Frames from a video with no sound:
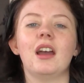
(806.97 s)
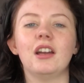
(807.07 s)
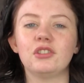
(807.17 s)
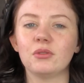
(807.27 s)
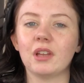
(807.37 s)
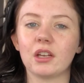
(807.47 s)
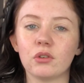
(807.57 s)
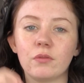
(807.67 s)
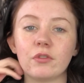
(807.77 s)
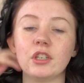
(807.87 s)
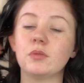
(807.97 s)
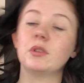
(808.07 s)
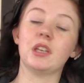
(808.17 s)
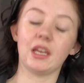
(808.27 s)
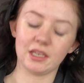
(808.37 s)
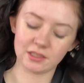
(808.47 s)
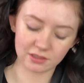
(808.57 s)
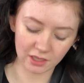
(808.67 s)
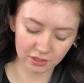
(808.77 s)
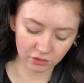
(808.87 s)
I do like coverage, but there
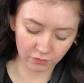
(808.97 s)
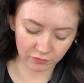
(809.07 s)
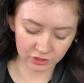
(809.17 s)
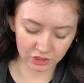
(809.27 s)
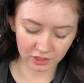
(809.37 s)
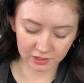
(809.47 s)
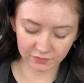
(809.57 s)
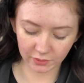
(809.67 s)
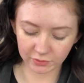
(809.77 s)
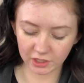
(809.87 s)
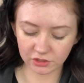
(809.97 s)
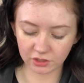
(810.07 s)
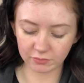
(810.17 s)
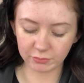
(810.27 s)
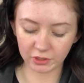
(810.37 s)
is coverage to this foundation.